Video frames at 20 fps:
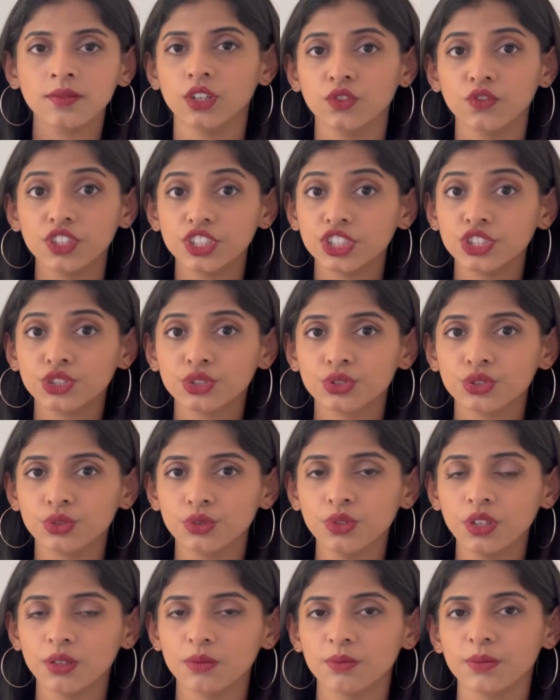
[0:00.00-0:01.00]
which is
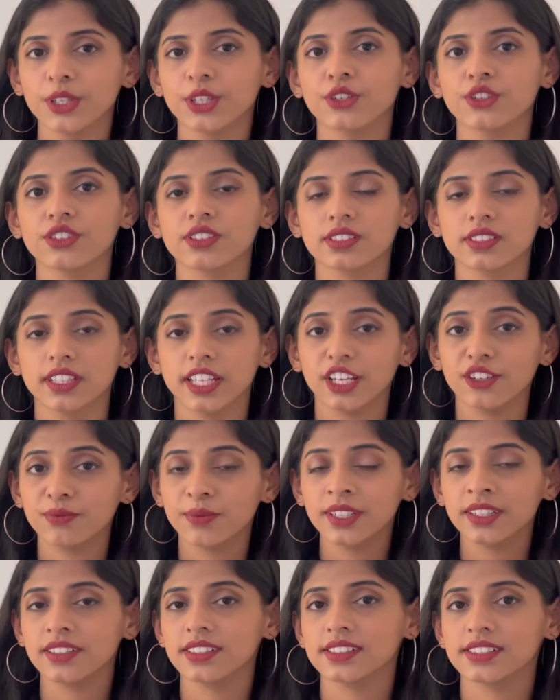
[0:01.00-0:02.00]
true because they have
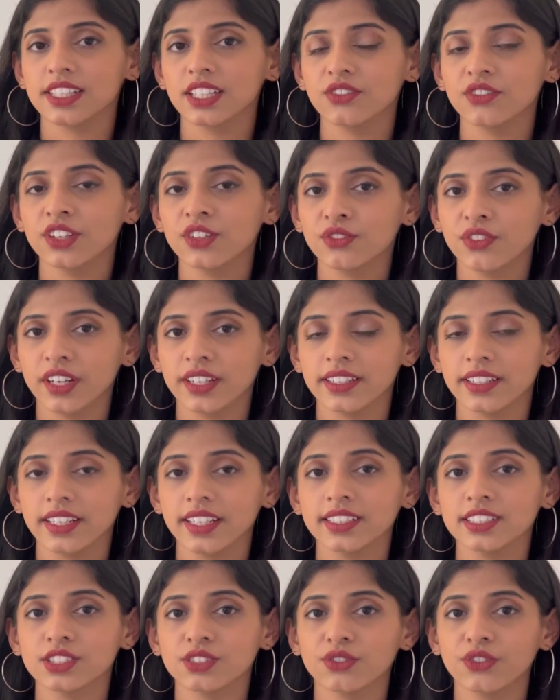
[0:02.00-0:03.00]
been receiving
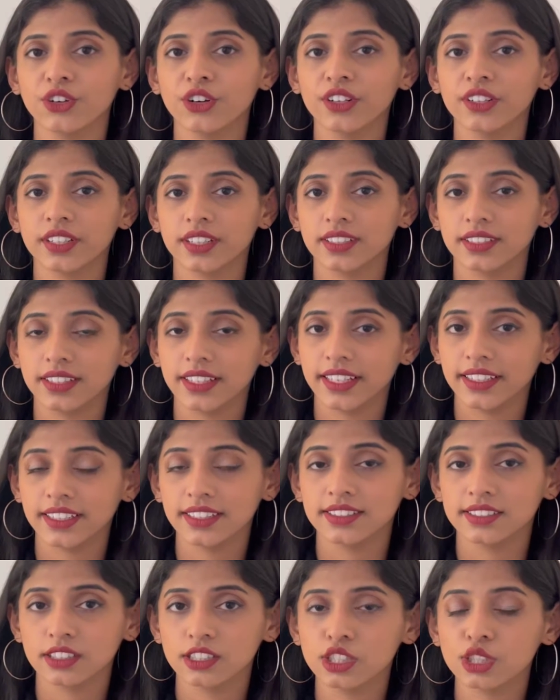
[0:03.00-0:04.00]
fundings for their
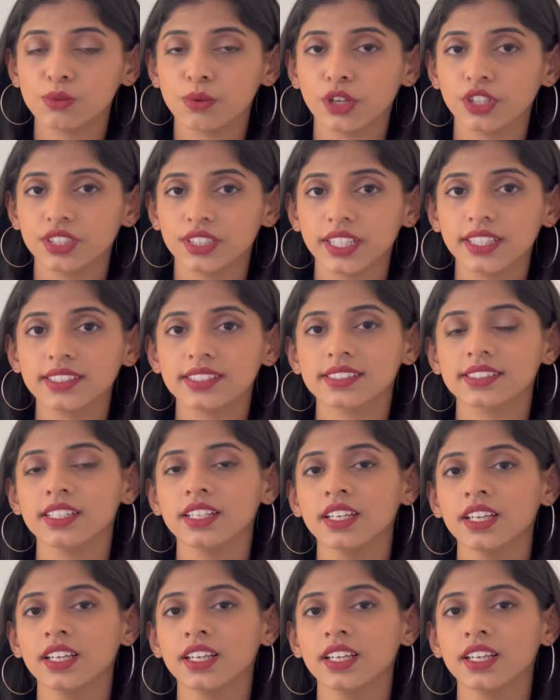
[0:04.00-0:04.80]
research projects